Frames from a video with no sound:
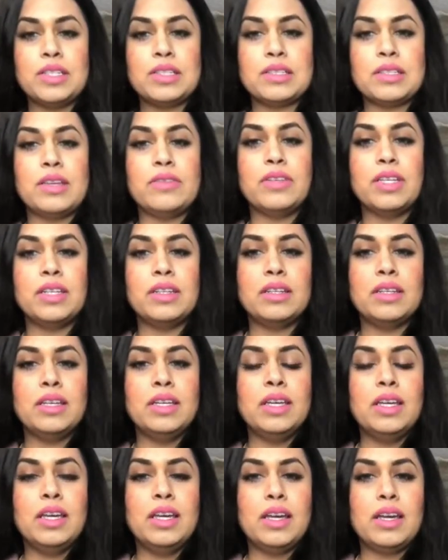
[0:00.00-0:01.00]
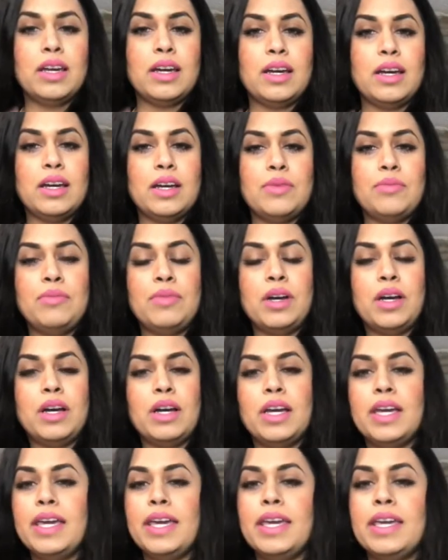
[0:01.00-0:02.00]
just love it. Um,
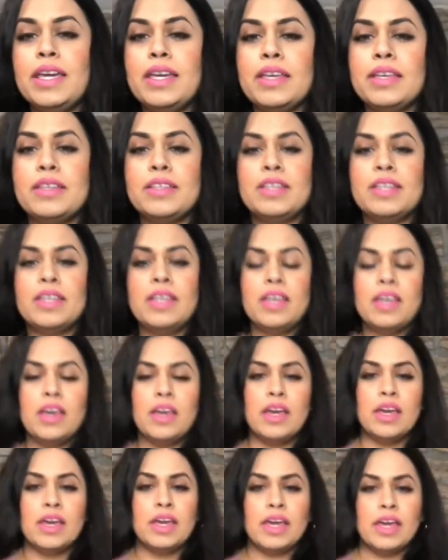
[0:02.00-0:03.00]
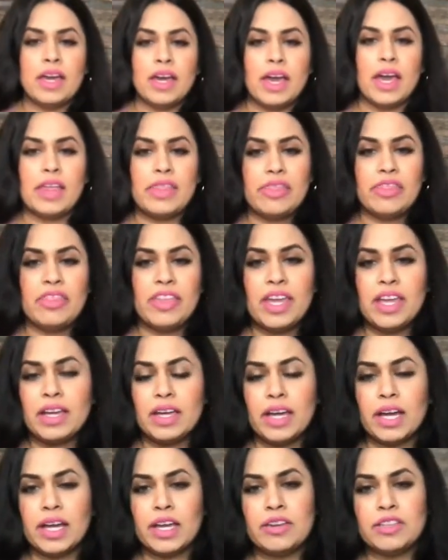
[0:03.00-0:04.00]
I
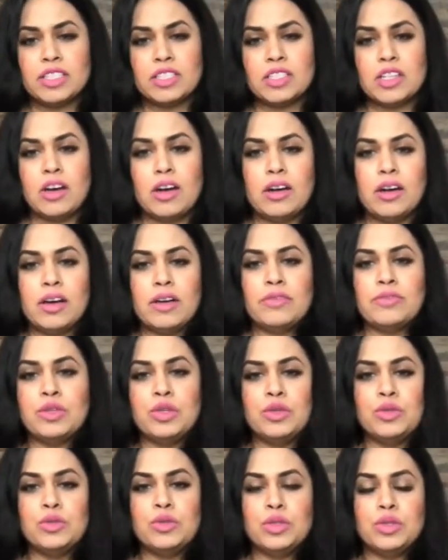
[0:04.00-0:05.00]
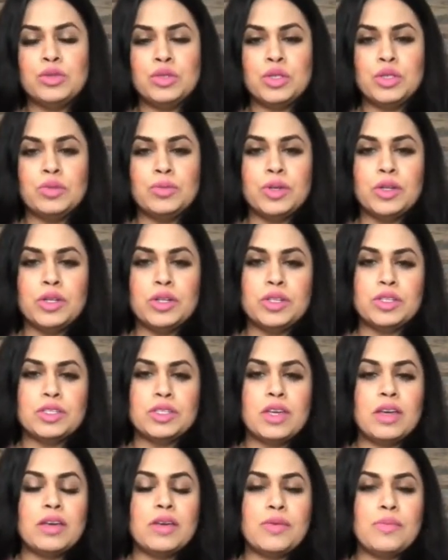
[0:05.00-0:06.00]
think I saw a few
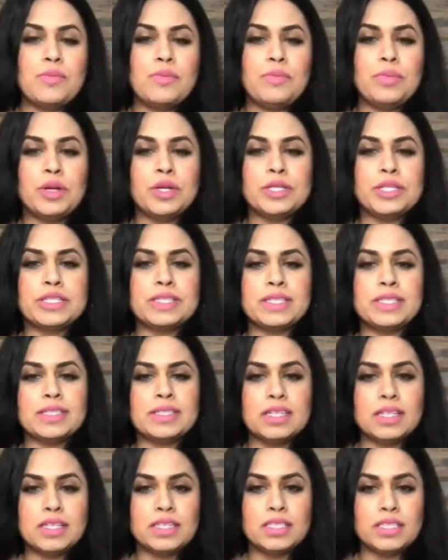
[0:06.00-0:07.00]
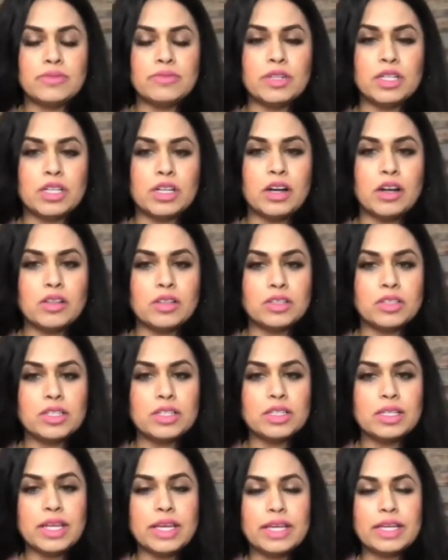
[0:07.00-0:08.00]
YouTubers purchase this in a different
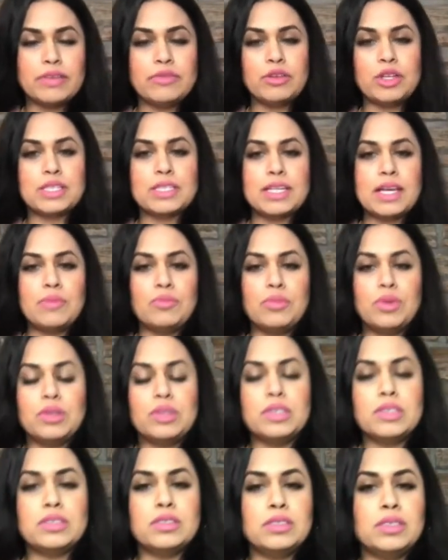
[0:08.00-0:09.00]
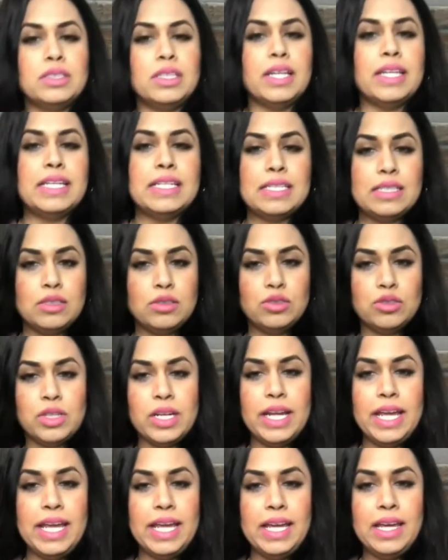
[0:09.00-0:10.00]
color, like for example a light
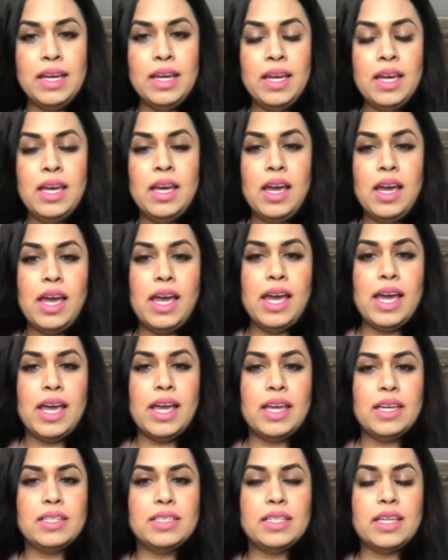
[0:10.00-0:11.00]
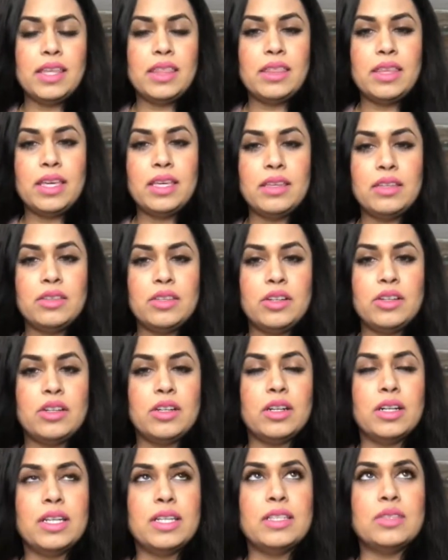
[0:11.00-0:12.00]
gray, and I think
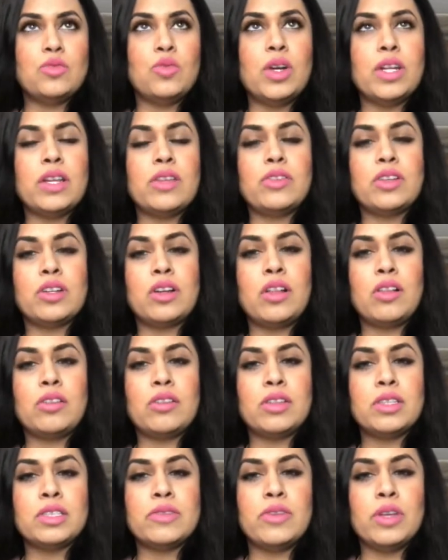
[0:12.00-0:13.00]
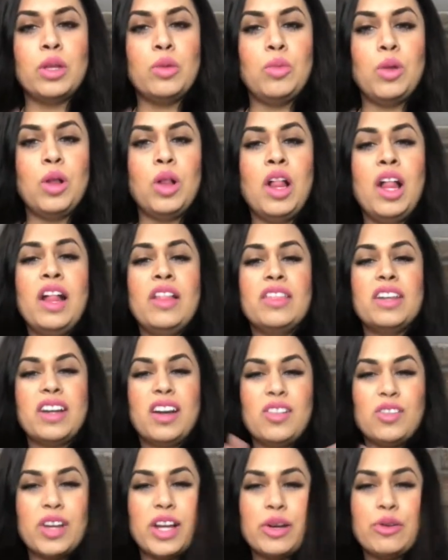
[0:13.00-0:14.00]
there is one other color that's available. The
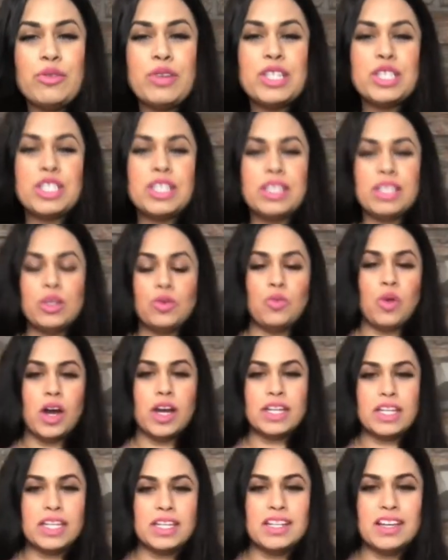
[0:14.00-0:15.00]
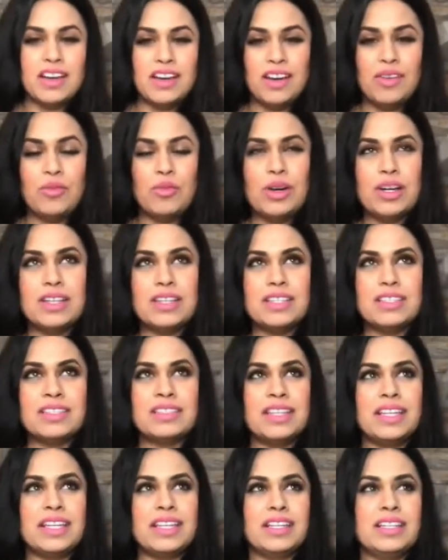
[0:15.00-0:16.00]
color I originally wanted
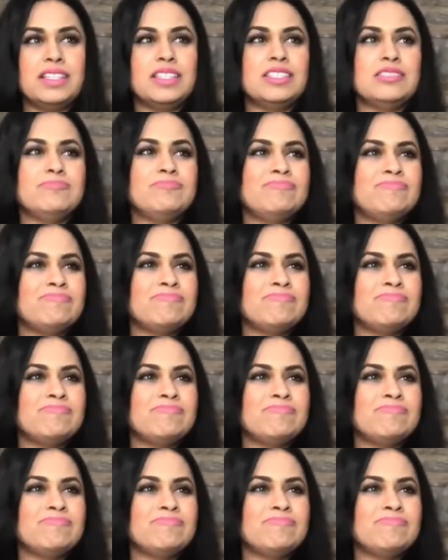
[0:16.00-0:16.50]
was like a